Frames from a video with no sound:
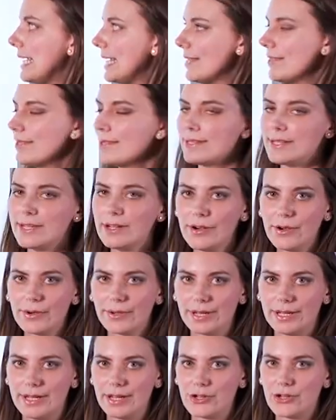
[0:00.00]
In the zero
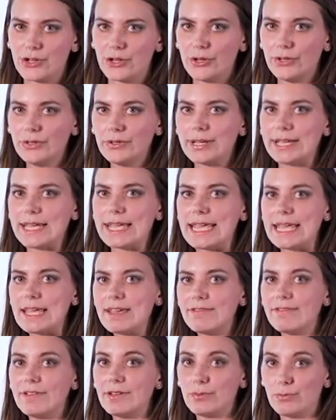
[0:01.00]
conditional,
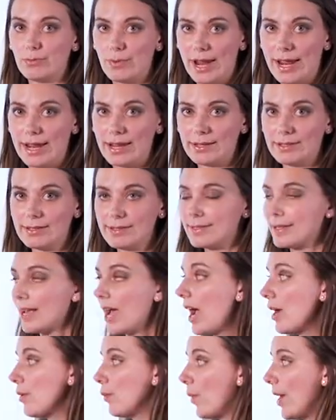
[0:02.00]
if it rains,
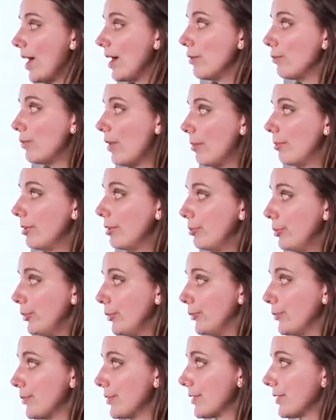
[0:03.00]
I wear rubber
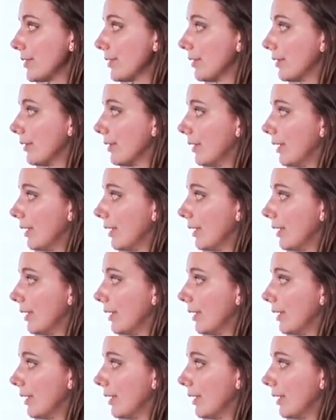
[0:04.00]
boots.